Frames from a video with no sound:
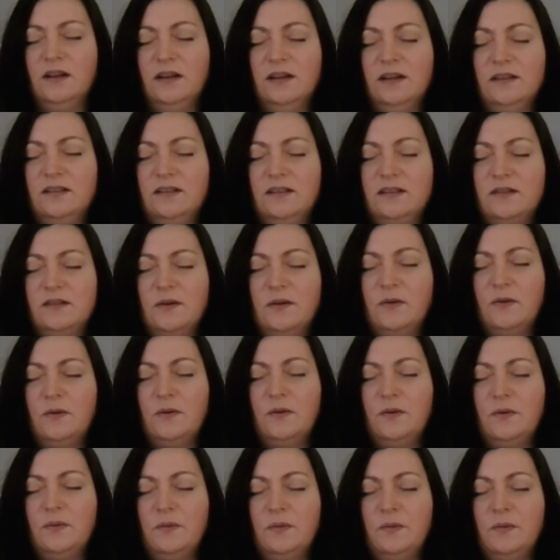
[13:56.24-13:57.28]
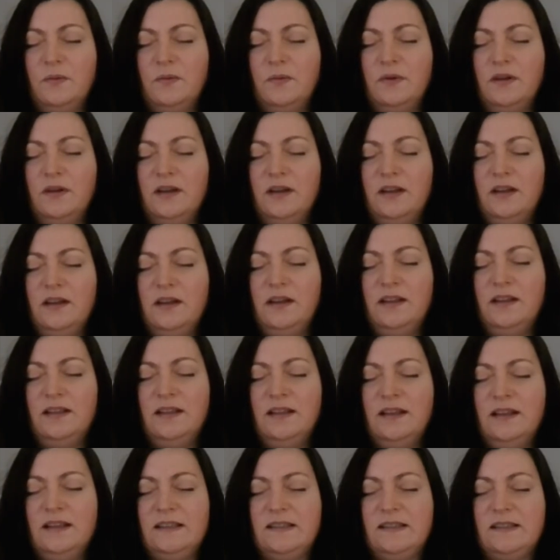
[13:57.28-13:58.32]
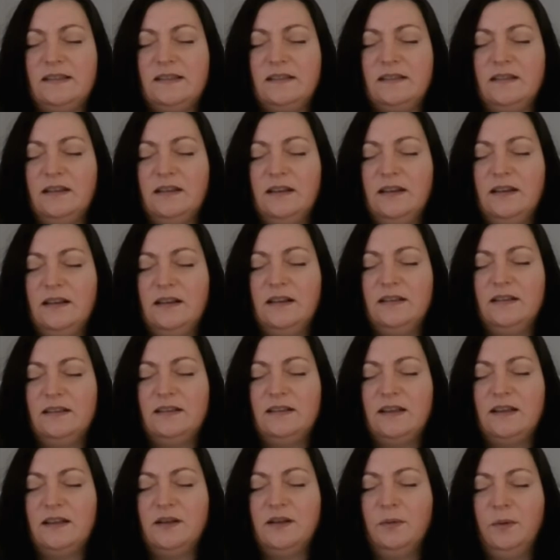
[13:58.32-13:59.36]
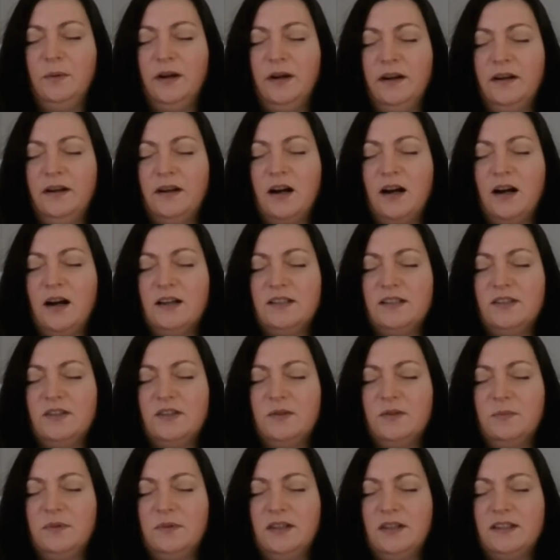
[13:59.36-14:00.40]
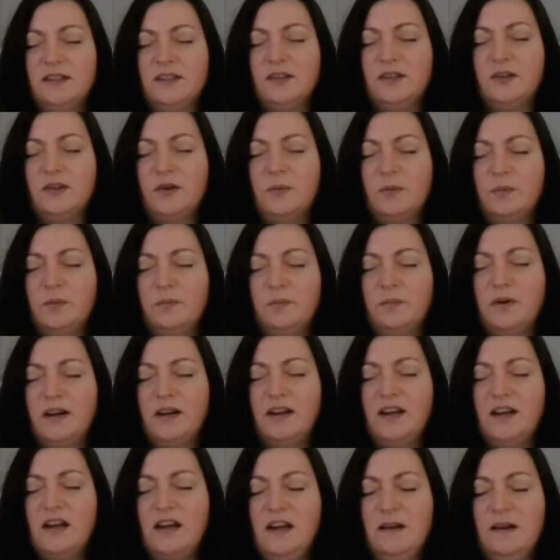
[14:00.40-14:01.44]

So in this, it's like you're wearing a costume, and that's your human body.